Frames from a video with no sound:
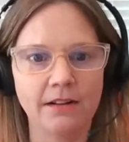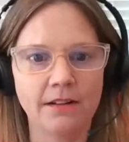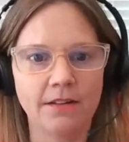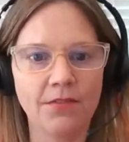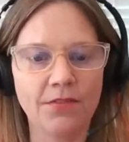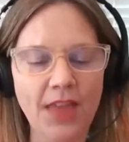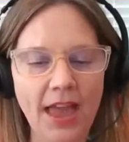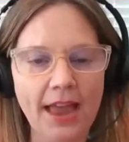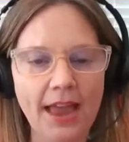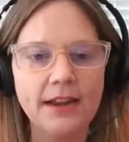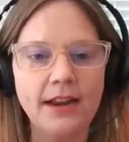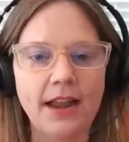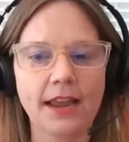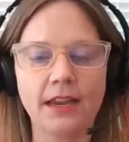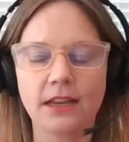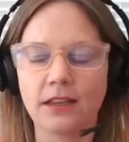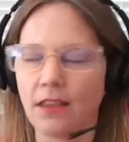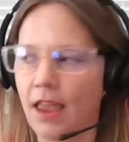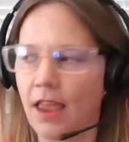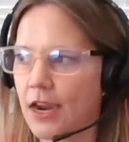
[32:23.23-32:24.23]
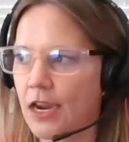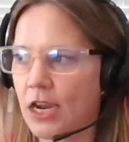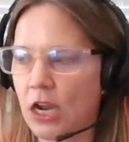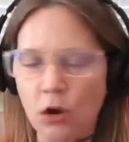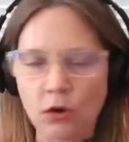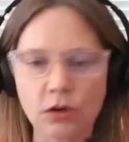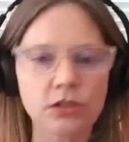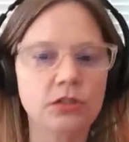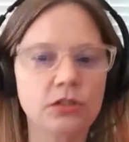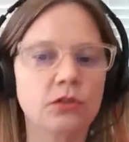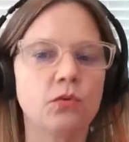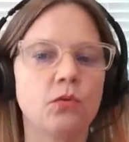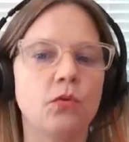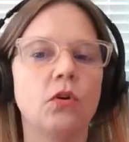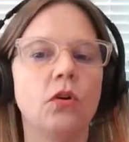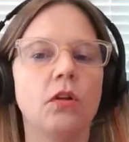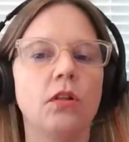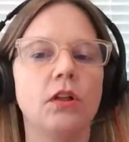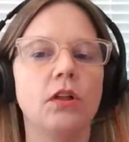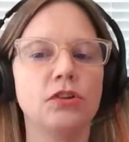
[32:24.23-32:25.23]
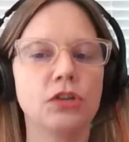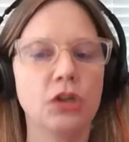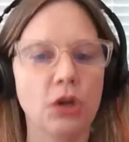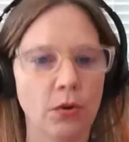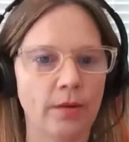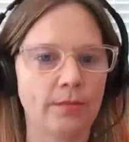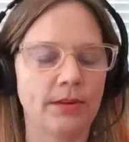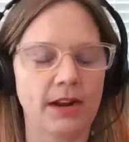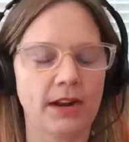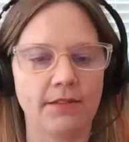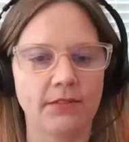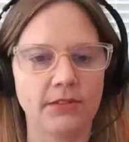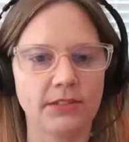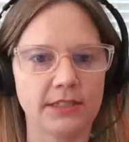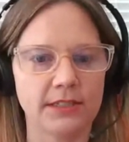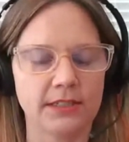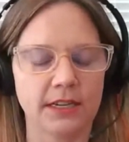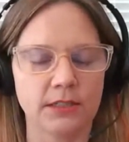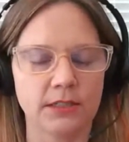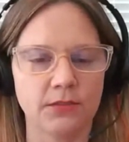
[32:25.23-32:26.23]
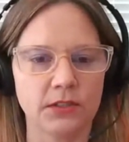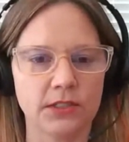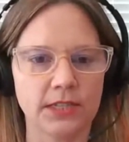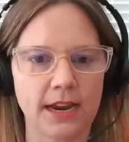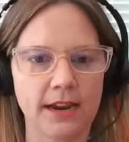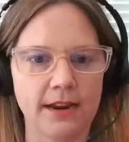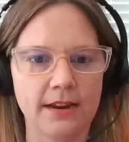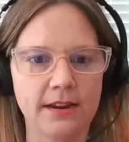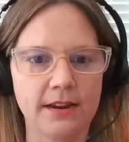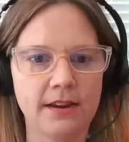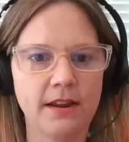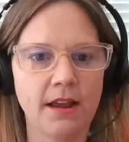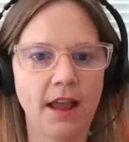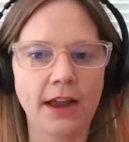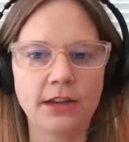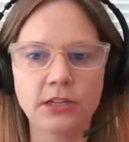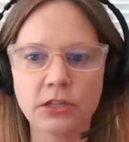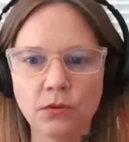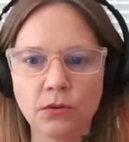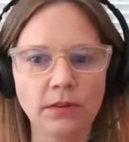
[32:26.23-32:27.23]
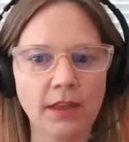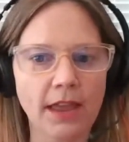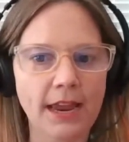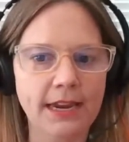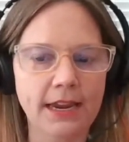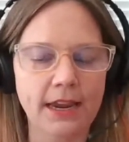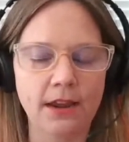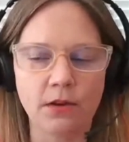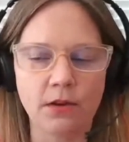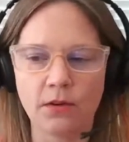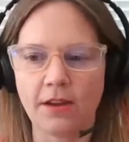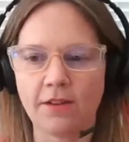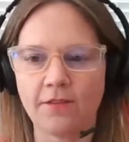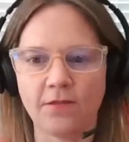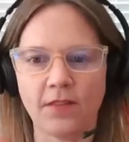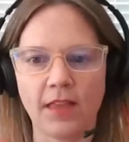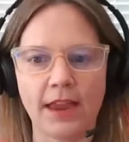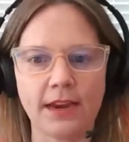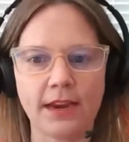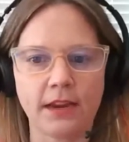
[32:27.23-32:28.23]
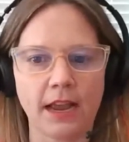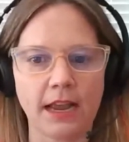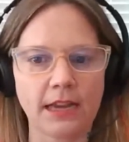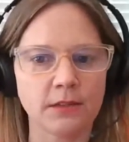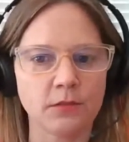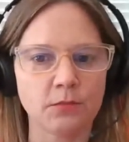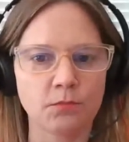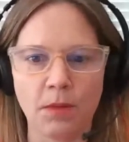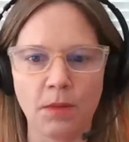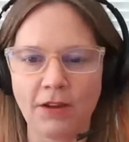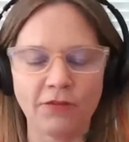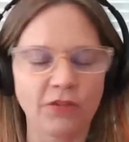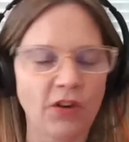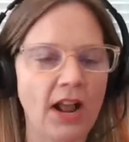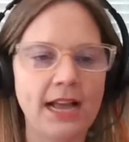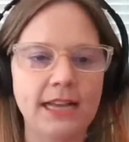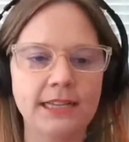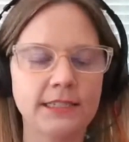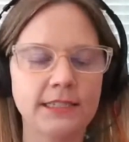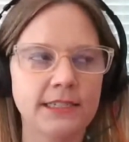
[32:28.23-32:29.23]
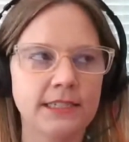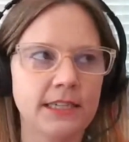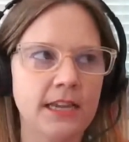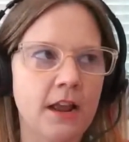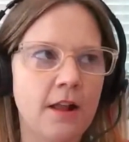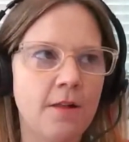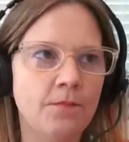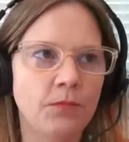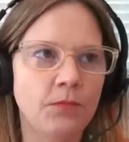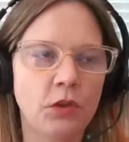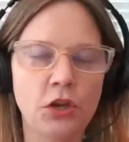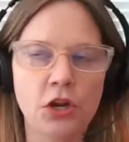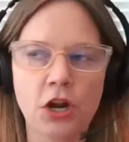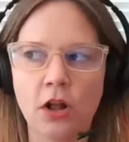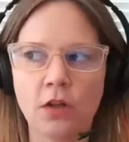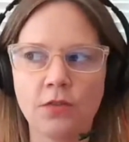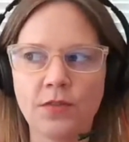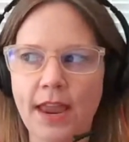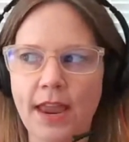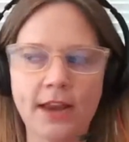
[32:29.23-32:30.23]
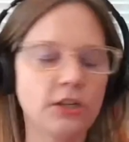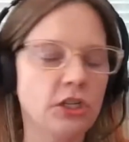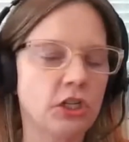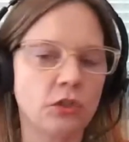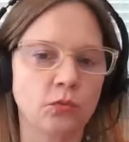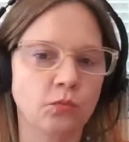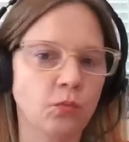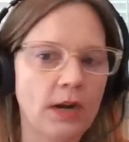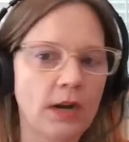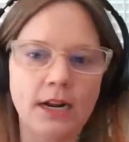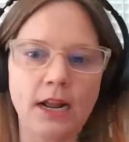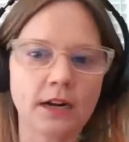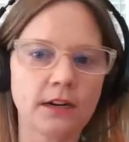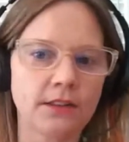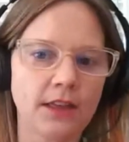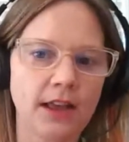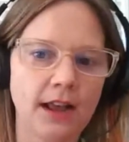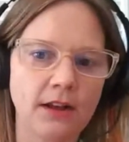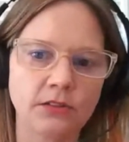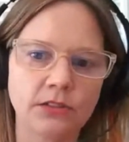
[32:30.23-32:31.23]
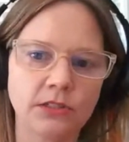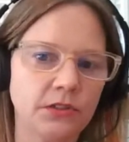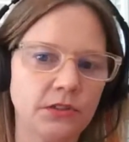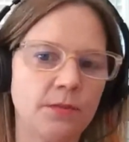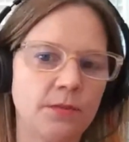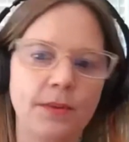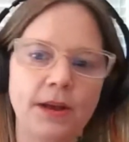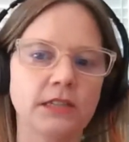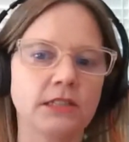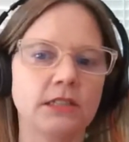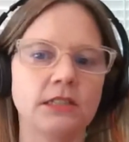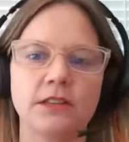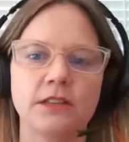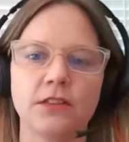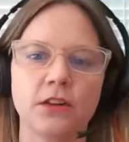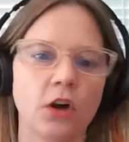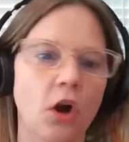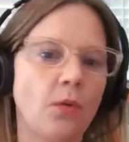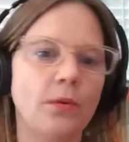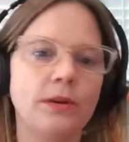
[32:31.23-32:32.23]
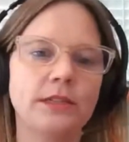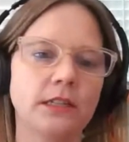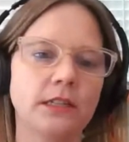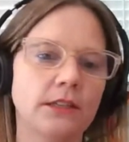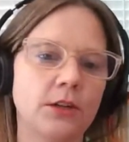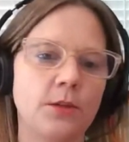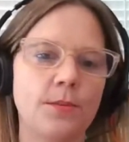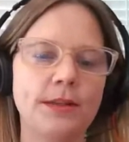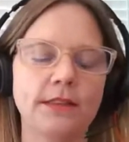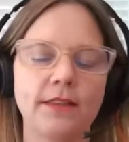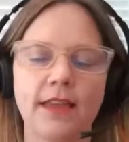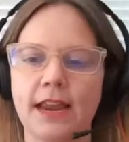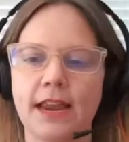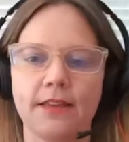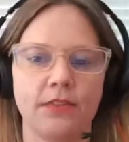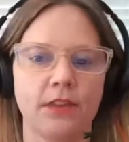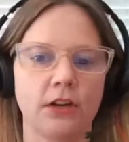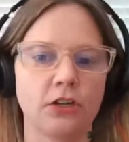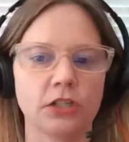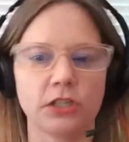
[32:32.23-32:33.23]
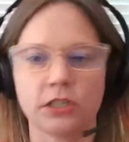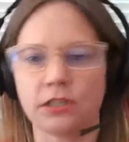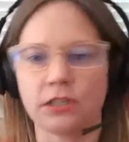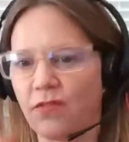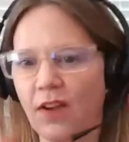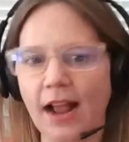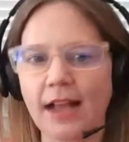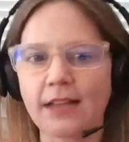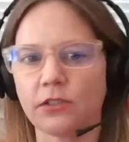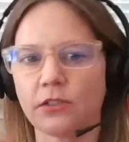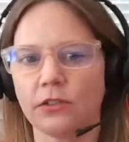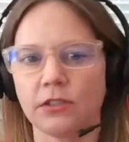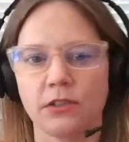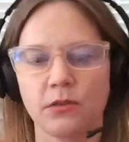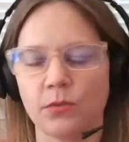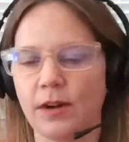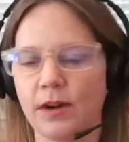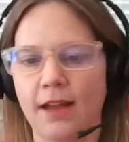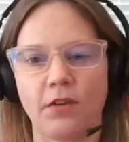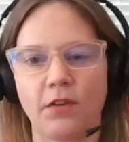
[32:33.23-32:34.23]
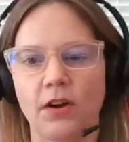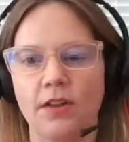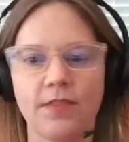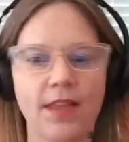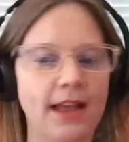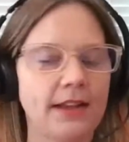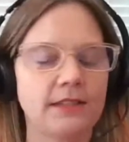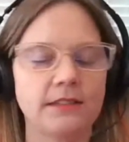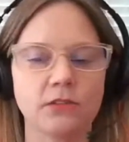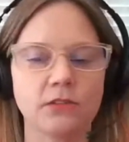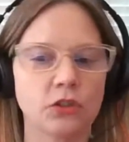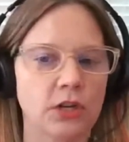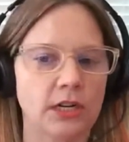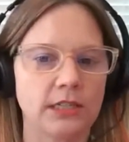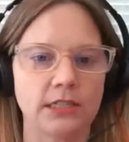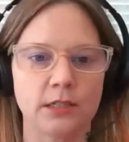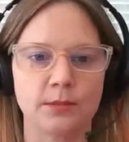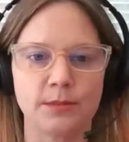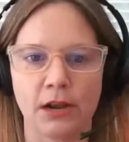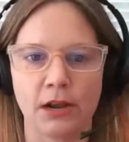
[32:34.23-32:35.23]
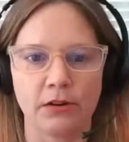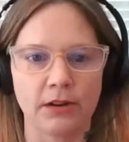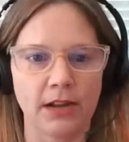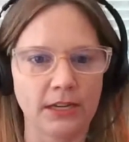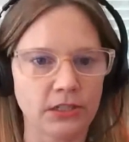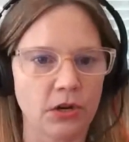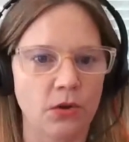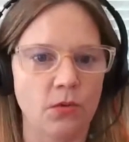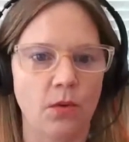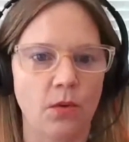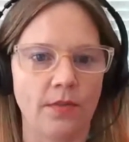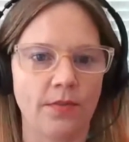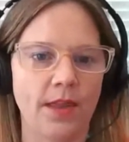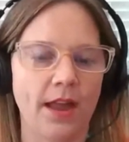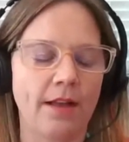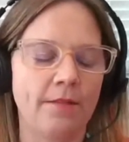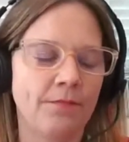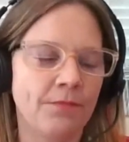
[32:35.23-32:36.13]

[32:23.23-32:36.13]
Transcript: Then I can like go to school, know I'm going to have a successful day. I don't like it if like I, my friends, you know, they just run out of the house to the bus and they're always a little bit late and they're just frazzled and whatever. And that stresses me out. I don't want that.